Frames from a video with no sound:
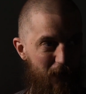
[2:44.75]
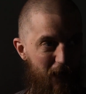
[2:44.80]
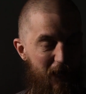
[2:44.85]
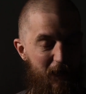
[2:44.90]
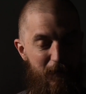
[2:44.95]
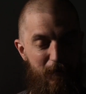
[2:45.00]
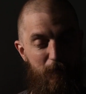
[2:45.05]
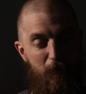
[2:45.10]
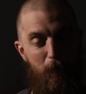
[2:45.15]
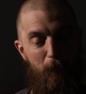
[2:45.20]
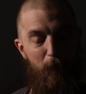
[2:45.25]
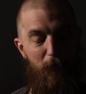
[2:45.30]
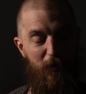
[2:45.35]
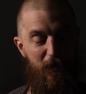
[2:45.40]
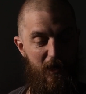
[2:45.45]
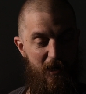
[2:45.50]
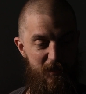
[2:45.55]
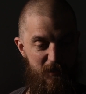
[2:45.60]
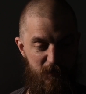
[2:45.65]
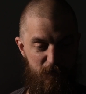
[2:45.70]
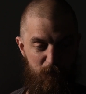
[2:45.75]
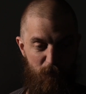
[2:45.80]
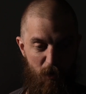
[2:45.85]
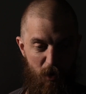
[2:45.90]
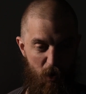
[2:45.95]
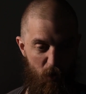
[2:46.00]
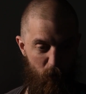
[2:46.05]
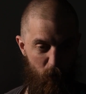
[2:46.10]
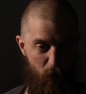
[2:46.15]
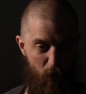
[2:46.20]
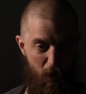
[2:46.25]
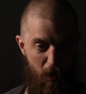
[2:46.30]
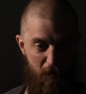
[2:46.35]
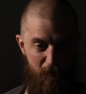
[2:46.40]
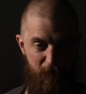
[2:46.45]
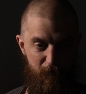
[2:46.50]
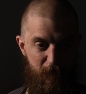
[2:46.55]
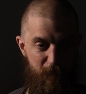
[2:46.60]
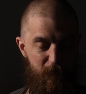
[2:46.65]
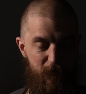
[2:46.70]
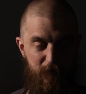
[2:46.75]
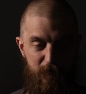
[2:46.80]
And bless my wife,